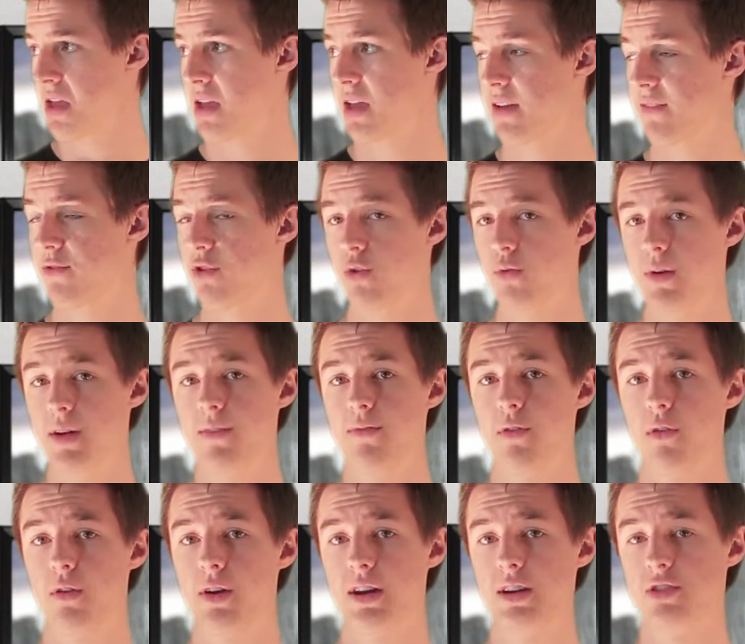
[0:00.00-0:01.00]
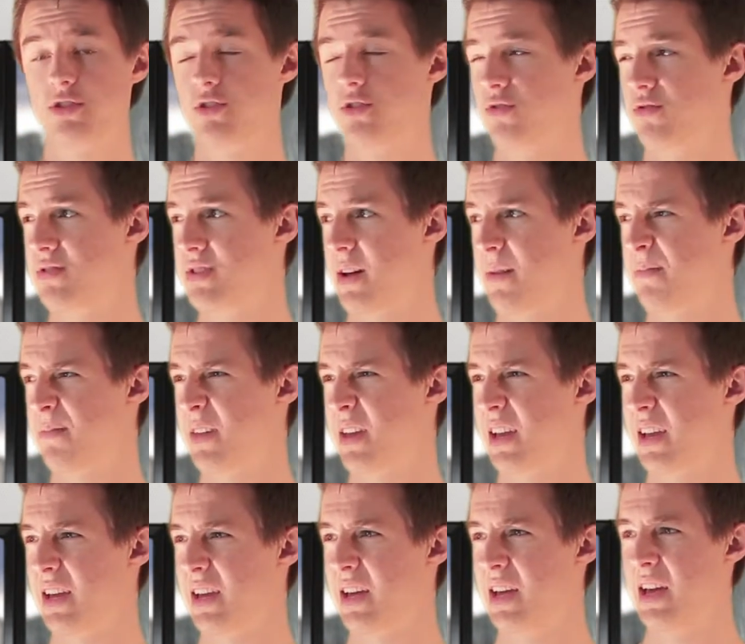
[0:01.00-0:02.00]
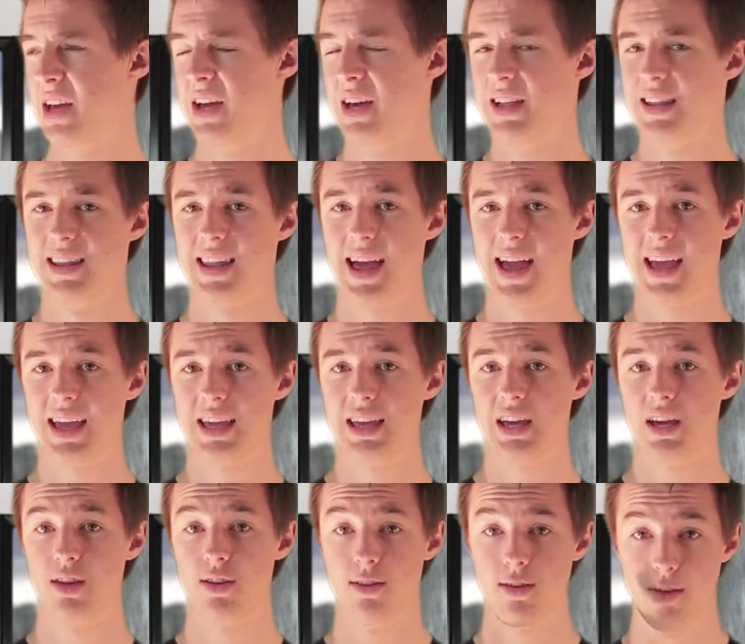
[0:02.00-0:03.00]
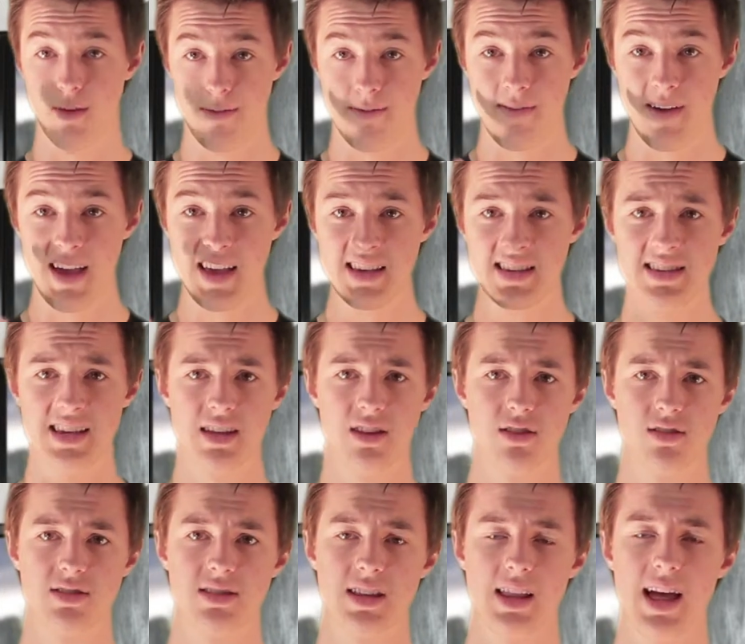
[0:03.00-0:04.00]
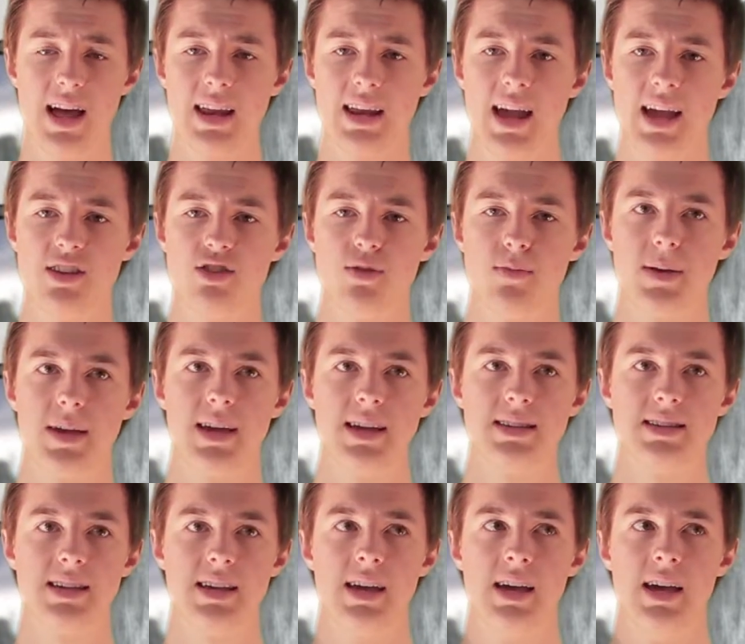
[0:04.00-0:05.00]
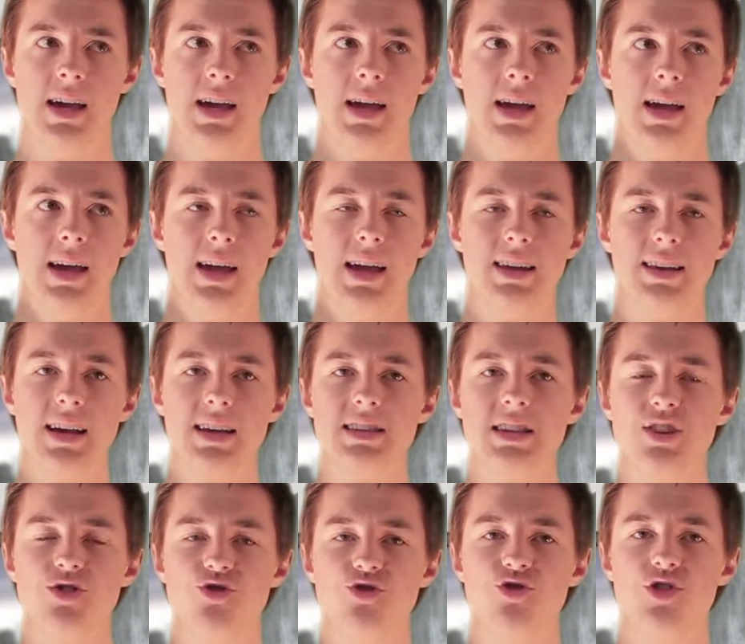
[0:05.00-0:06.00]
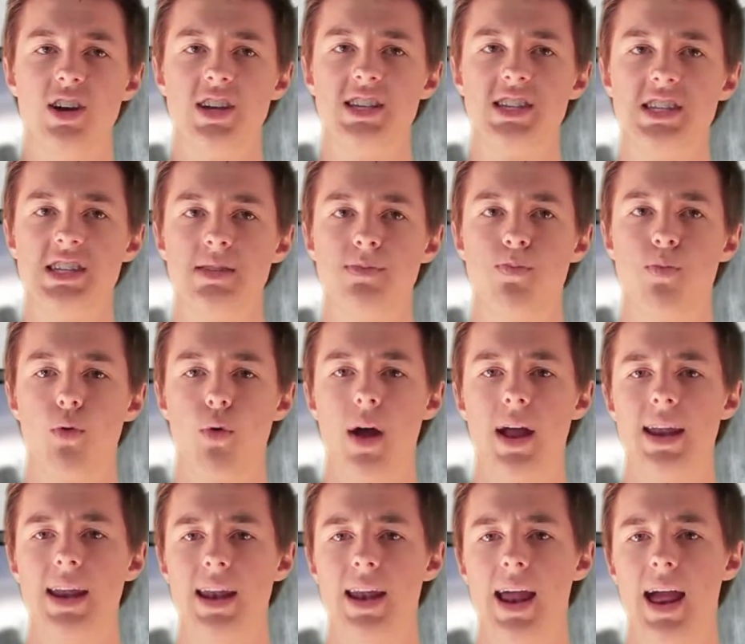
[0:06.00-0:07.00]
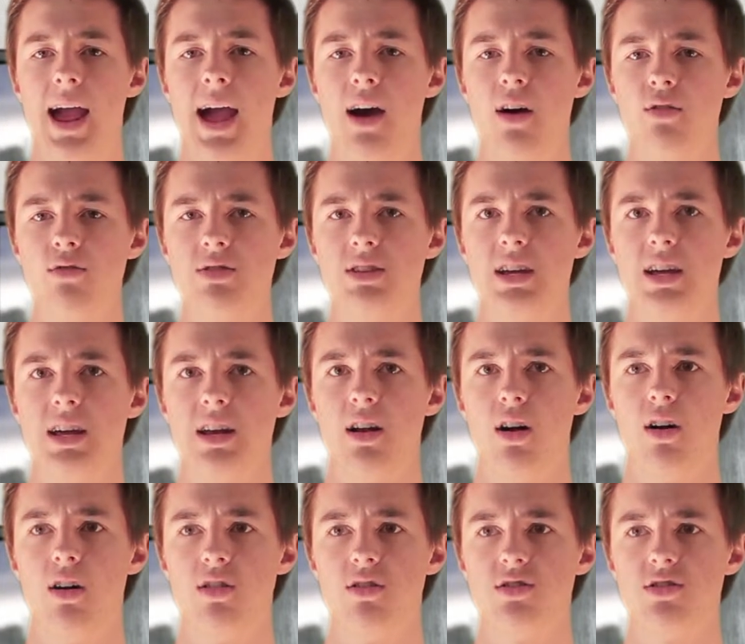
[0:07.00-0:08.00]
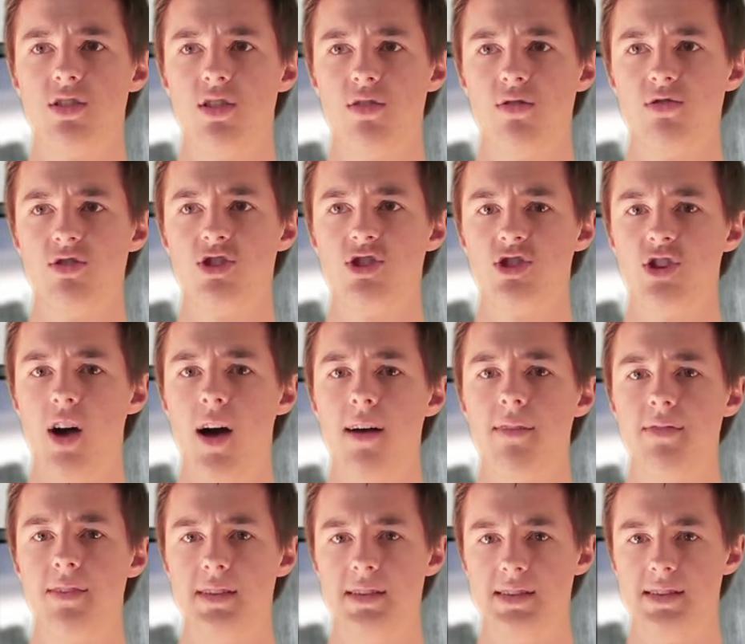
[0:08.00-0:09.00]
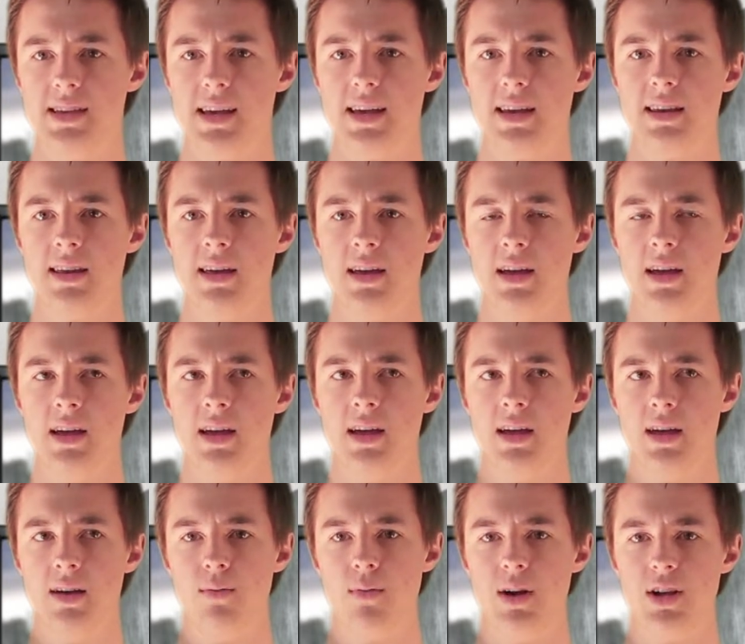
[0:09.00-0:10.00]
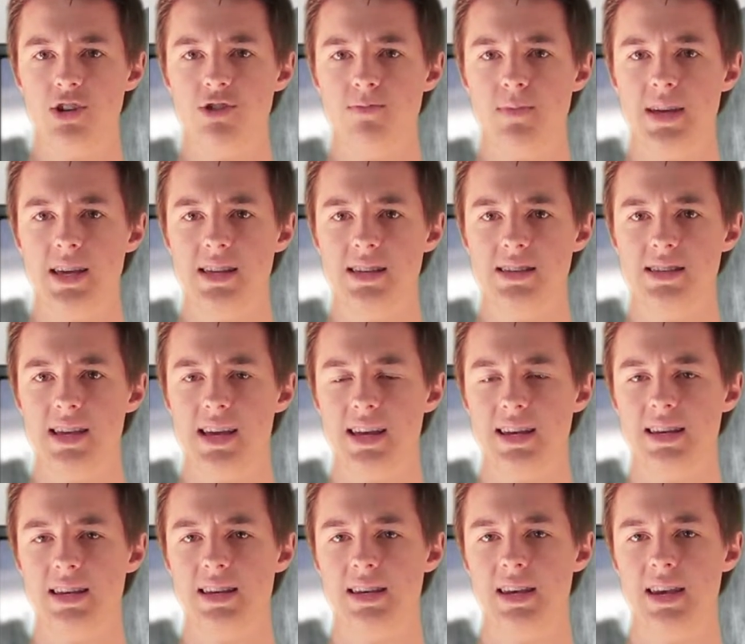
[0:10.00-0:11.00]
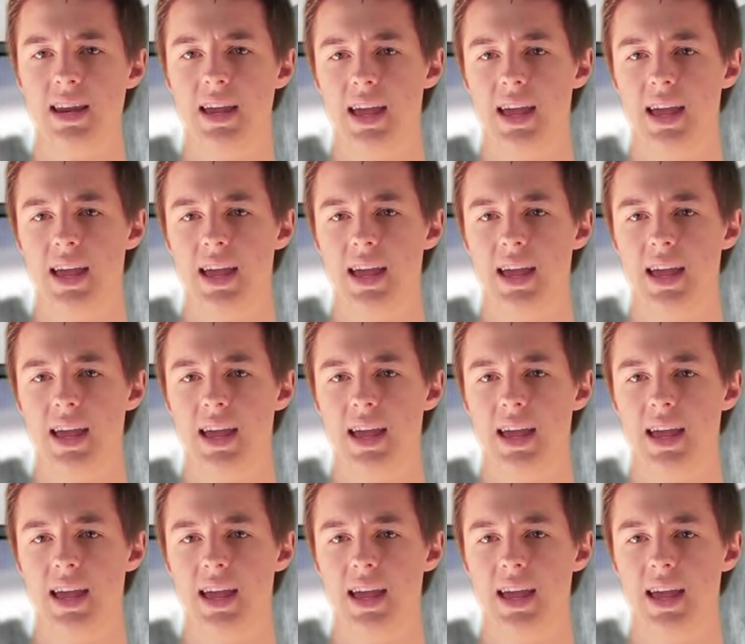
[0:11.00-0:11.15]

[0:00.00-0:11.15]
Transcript: if you're referring to something like your face, it looks a lot nicer because it doesn't just spread it out, it also softens it, which means it